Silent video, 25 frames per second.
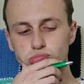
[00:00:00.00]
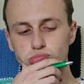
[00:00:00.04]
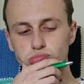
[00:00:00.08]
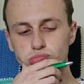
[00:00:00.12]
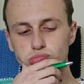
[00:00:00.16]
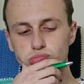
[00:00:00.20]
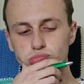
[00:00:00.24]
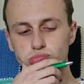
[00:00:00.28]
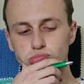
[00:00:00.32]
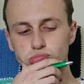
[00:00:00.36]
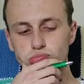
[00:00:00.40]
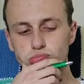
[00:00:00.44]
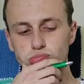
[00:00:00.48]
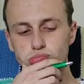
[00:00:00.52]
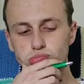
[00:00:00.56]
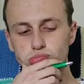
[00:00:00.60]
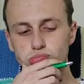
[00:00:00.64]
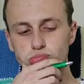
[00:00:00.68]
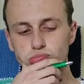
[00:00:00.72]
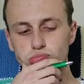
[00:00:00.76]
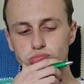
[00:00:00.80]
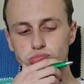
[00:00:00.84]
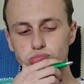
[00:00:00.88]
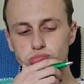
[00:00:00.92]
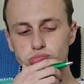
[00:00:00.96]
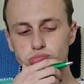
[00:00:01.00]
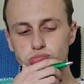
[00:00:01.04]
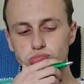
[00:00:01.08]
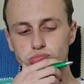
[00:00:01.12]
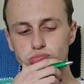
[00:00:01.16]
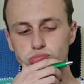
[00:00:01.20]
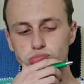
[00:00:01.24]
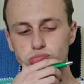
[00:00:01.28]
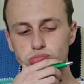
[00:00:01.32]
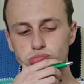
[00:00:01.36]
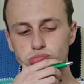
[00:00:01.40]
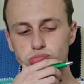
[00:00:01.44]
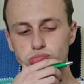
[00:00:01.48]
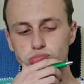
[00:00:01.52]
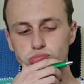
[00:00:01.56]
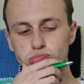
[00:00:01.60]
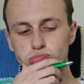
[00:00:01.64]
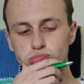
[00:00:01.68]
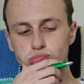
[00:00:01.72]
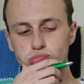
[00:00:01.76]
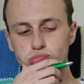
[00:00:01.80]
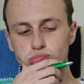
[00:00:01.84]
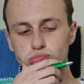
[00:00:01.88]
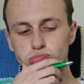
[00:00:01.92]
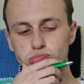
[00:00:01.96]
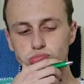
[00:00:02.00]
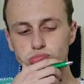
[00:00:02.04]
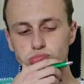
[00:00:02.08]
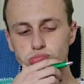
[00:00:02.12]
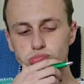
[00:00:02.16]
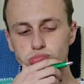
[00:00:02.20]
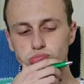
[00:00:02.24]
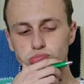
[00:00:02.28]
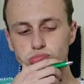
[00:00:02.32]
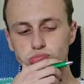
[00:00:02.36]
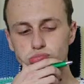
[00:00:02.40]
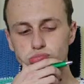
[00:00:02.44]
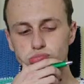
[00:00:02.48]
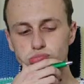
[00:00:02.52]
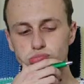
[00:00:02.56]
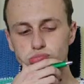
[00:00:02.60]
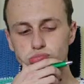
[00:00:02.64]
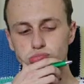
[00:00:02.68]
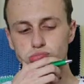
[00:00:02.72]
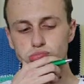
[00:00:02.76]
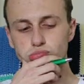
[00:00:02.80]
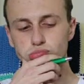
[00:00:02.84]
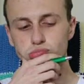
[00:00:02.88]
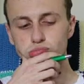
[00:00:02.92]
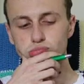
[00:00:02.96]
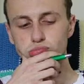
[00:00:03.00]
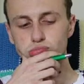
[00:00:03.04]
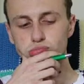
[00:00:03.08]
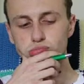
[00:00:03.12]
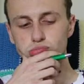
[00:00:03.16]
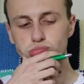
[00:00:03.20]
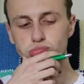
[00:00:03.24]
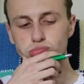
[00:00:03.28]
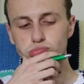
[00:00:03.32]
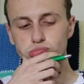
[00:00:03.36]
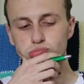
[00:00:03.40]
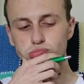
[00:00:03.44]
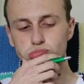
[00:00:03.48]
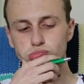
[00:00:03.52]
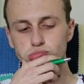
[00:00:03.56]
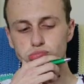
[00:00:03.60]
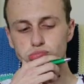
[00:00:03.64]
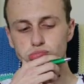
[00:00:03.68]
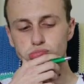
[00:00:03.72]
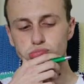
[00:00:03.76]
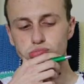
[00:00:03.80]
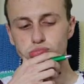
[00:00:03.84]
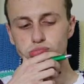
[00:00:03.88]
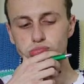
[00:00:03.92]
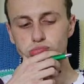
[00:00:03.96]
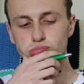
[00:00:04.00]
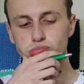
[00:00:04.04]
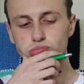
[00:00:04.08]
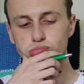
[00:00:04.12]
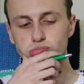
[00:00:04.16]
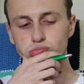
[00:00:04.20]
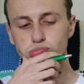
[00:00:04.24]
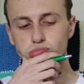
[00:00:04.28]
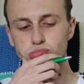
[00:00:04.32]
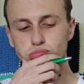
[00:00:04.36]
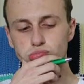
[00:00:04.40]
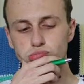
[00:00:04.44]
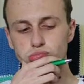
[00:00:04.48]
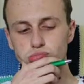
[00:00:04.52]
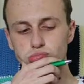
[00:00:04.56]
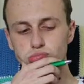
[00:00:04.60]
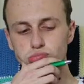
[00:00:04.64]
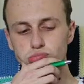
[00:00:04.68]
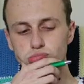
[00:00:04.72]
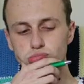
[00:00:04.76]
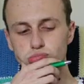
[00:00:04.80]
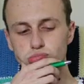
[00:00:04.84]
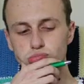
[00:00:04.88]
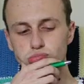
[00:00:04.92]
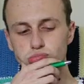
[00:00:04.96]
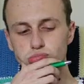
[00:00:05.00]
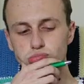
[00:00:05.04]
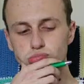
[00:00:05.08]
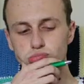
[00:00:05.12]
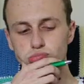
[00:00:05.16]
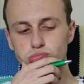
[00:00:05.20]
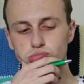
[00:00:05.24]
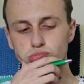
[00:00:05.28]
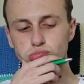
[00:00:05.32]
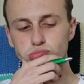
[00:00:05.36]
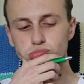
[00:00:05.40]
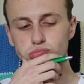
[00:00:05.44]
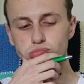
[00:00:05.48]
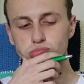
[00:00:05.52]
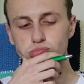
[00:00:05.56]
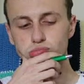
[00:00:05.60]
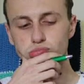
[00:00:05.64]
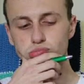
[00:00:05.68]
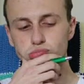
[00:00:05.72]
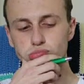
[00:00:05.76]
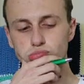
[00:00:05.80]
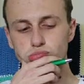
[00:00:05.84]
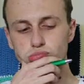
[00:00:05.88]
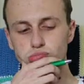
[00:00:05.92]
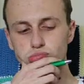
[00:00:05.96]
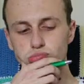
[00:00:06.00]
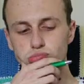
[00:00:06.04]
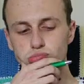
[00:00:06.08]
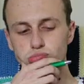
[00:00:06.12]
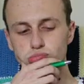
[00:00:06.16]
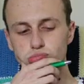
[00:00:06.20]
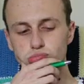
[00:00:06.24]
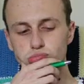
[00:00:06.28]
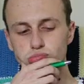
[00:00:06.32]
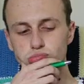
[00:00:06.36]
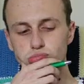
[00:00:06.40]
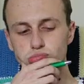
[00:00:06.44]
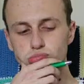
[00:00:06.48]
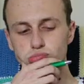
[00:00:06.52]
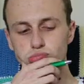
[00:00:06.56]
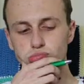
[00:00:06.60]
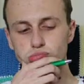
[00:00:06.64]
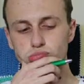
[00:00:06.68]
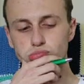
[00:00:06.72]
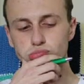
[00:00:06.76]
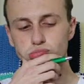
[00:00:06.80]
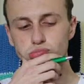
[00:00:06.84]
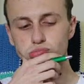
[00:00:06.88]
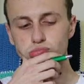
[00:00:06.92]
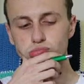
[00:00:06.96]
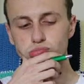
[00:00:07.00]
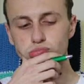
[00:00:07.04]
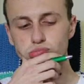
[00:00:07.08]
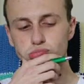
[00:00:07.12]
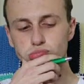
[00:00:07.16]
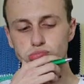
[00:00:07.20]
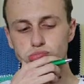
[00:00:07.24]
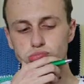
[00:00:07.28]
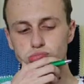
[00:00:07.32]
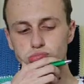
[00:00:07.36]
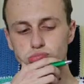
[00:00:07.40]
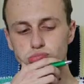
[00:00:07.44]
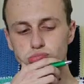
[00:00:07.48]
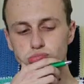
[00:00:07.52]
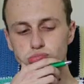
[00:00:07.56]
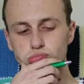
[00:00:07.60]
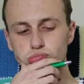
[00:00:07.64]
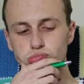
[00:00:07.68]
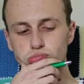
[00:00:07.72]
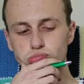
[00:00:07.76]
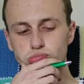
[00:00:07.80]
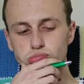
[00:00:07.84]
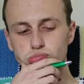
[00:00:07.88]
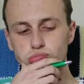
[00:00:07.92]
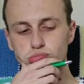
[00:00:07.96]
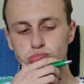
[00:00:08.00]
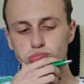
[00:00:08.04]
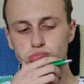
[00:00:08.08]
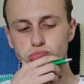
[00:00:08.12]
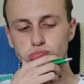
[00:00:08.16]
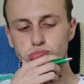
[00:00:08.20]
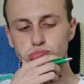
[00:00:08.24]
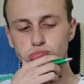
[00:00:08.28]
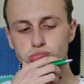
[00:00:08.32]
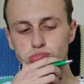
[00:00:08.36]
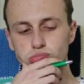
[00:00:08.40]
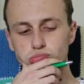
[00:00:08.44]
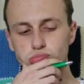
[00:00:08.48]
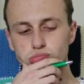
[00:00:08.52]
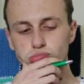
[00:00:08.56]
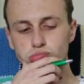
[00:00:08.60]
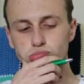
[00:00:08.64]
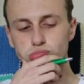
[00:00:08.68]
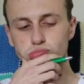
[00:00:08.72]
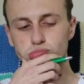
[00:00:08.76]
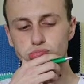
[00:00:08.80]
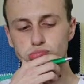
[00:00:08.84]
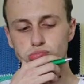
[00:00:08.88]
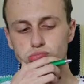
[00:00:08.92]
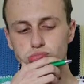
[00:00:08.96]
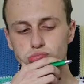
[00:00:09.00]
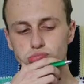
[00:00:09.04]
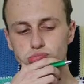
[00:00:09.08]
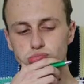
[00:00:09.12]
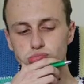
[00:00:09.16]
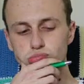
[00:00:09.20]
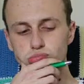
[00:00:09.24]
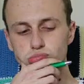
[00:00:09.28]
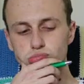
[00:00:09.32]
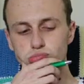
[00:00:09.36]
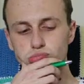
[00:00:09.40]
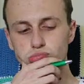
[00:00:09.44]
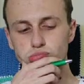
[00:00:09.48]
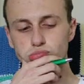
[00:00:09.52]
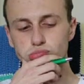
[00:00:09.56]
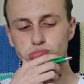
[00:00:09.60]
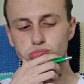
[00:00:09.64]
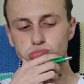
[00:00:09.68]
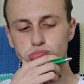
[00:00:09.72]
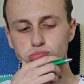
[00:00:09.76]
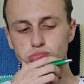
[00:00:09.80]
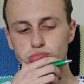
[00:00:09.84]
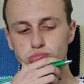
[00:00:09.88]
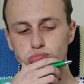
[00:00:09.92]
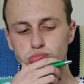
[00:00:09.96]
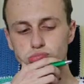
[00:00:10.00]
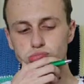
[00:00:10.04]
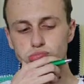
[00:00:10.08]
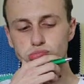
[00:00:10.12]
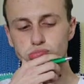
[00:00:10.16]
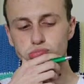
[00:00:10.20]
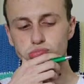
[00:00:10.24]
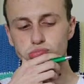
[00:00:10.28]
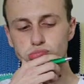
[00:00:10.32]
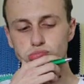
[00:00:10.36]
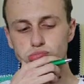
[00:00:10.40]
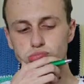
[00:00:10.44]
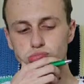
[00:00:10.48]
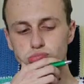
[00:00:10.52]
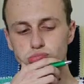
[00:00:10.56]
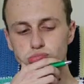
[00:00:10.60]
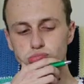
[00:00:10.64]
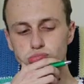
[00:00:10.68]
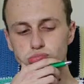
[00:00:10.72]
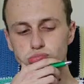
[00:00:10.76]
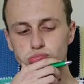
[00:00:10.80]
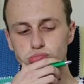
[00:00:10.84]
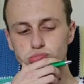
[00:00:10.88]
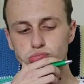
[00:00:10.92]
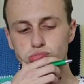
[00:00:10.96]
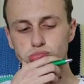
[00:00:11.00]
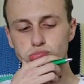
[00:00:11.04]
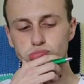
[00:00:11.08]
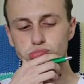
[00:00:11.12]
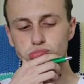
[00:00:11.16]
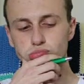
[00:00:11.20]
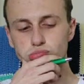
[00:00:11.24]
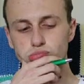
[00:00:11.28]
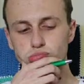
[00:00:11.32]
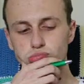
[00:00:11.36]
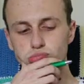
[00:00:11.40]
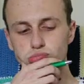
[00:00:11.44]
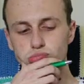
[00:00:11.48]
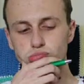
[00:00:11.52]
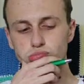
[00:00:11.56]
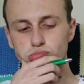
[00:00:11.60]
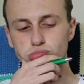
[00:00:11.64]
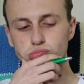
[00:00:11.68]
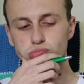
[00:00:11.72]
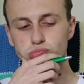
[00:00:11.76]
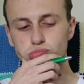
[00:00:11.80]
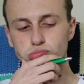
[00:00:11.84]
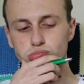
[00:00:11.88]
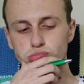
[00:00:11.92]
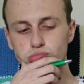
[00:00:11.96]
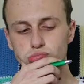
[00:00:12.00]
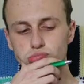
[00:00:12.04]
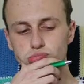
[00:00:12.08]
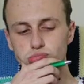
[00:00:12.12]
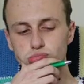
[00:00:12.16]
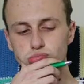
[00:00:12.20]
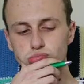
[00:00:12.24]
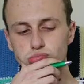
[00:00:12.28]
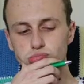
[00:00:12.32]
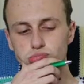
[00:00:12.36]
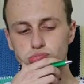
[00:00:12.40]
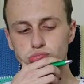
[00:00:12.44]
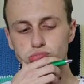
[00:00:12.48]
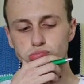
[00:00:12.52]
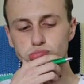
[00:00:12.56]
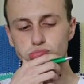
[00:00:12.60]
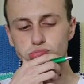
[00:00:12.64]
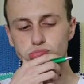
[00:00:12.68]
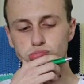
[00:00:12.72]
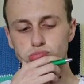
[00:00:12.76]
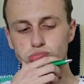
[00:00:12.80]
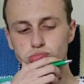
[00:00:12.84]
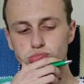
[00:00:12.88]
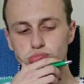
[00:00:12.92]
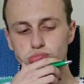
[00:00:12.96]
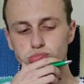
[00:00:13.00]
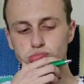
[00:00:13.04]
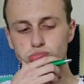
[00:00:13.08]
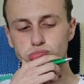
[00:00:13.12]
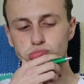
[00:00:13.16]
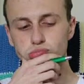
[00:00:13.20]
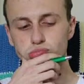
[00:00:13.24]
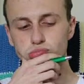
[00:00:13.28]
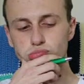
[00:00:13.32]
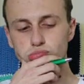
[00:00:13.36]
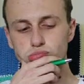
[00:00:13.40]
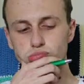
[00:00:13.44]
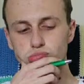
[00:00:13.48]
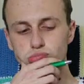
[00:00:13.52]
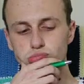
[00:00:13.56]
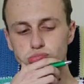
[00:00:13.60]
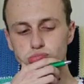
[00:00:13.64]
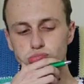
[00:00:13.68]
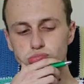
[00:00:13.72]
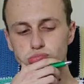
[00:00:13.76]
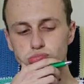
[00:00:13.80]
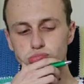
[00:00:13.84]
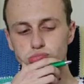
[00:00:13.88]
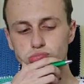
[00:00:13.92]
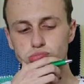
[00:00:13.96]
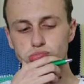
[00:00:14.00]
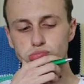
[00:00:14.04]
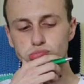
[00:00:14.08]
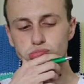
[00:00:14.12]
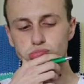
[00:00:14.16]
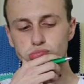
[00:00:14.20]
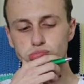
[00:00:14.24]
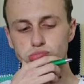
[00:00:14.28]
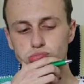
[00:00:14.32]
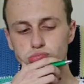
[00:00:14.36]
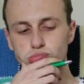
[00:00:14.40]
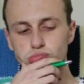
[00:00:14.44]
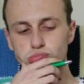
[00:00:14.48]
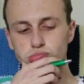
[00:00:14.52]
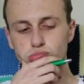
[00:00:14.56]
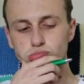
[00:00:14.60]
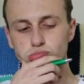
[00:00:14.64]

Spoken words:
notepad that I found, the list was on the top, and I'll read it to you because I think it's actually pretty interesting what I was thinking. So it starts off, I respect a man who listens to Enya.